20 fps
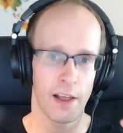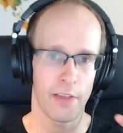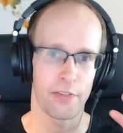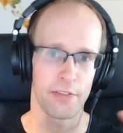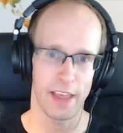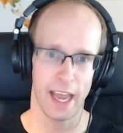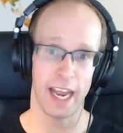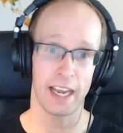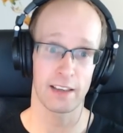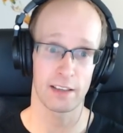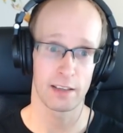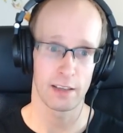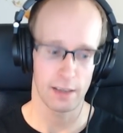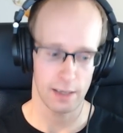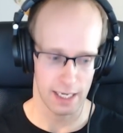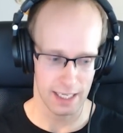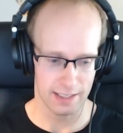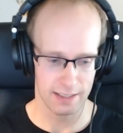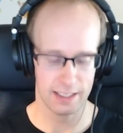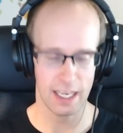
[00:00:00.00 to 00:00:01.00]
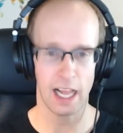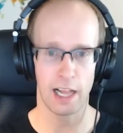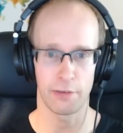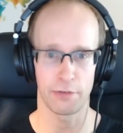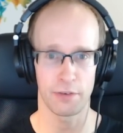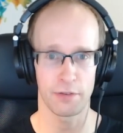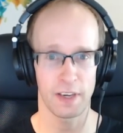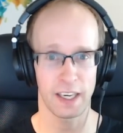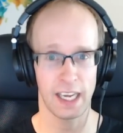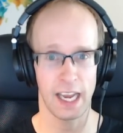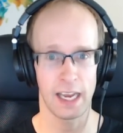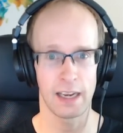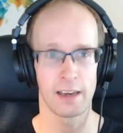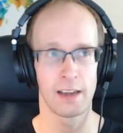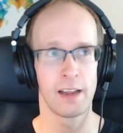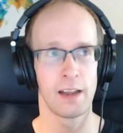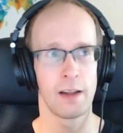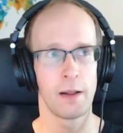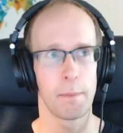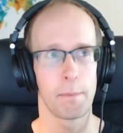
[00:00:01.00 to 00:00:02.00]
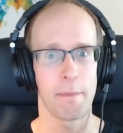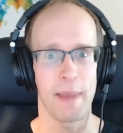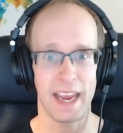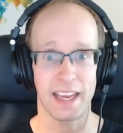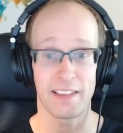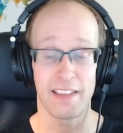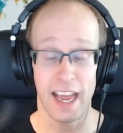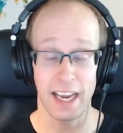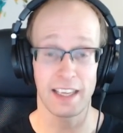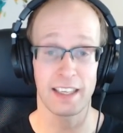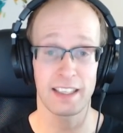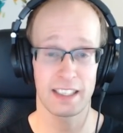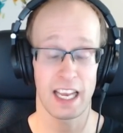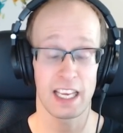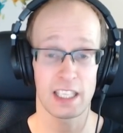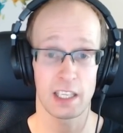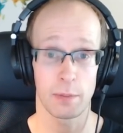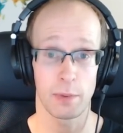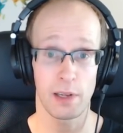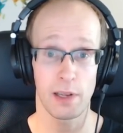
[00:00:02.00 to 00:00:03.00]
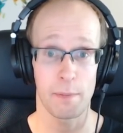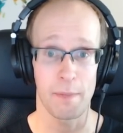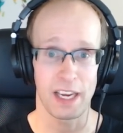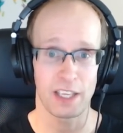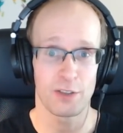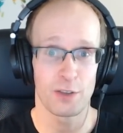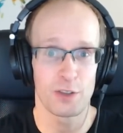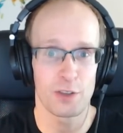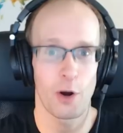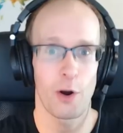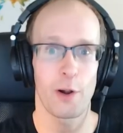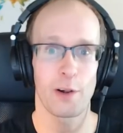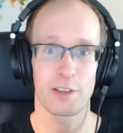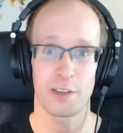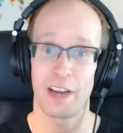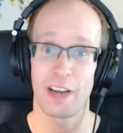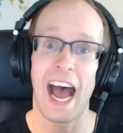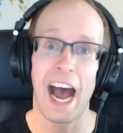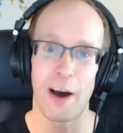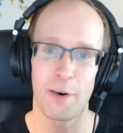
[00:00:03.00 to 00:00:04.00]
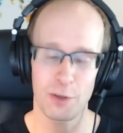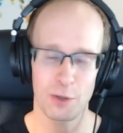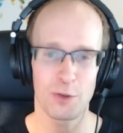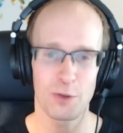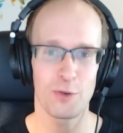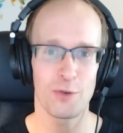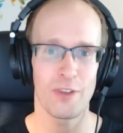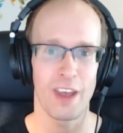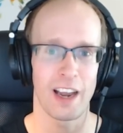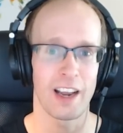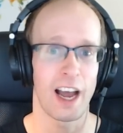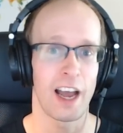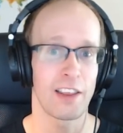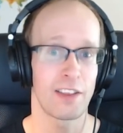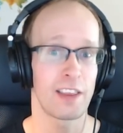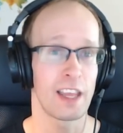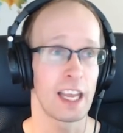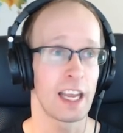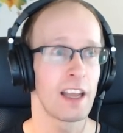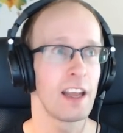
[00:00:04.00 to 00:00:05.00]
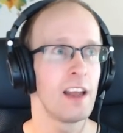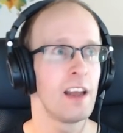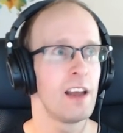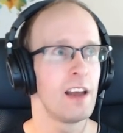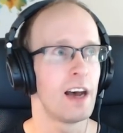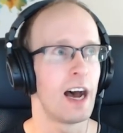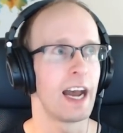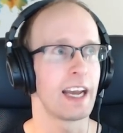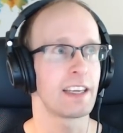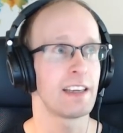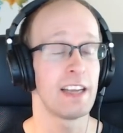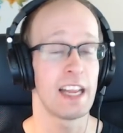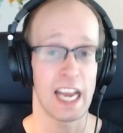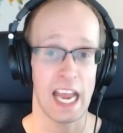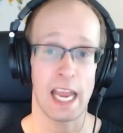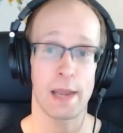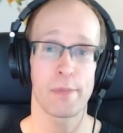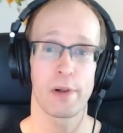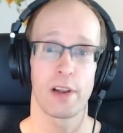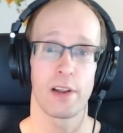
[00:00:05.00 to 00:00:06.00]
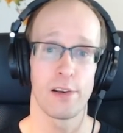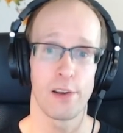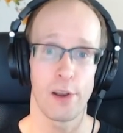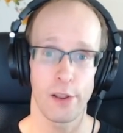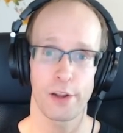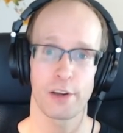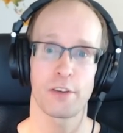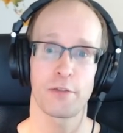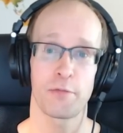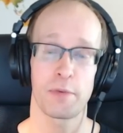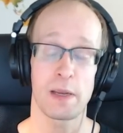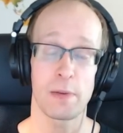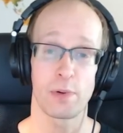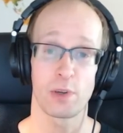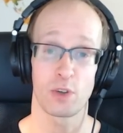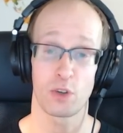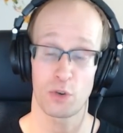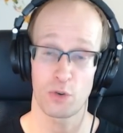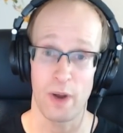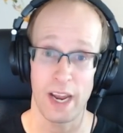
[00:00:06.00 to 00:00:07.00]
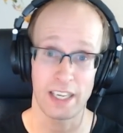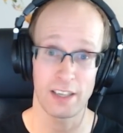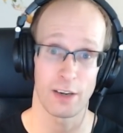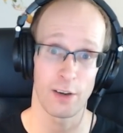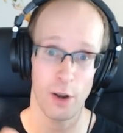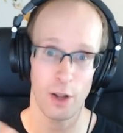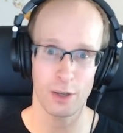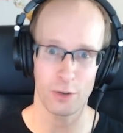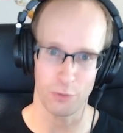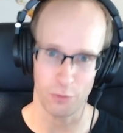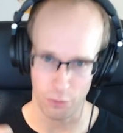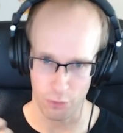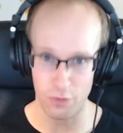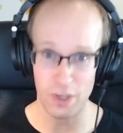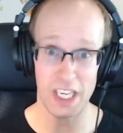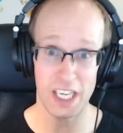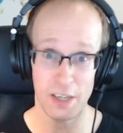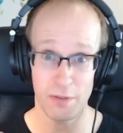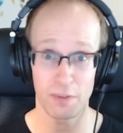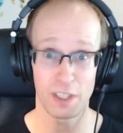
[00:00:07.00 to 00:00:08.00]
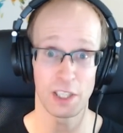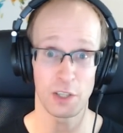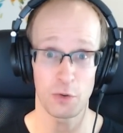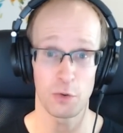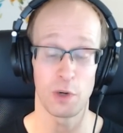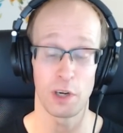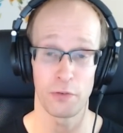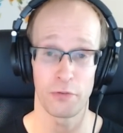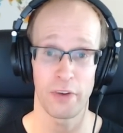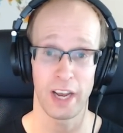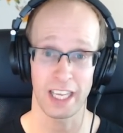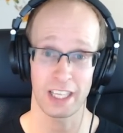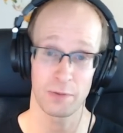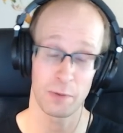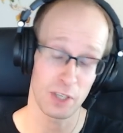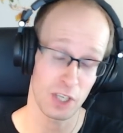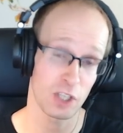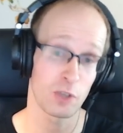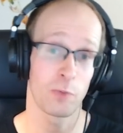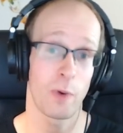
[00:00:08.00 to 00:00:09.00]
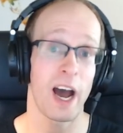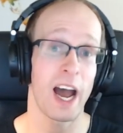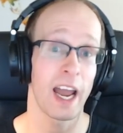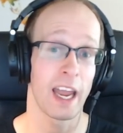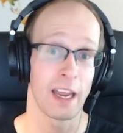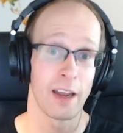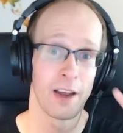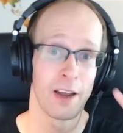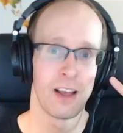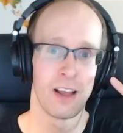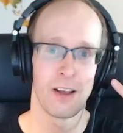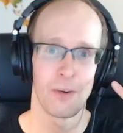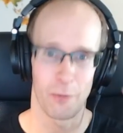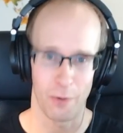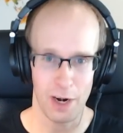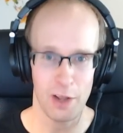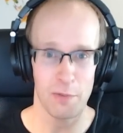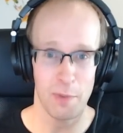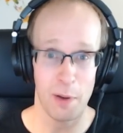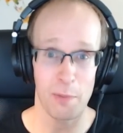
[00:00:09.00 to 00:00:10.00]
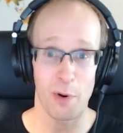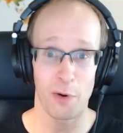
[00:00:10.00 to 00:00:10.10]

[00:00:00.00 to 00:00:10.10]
That itself, if I can make that accessible and make tutorials on how to do that, I think I can enable a lot of people to create a lot of really, really cool effects, which is why One of my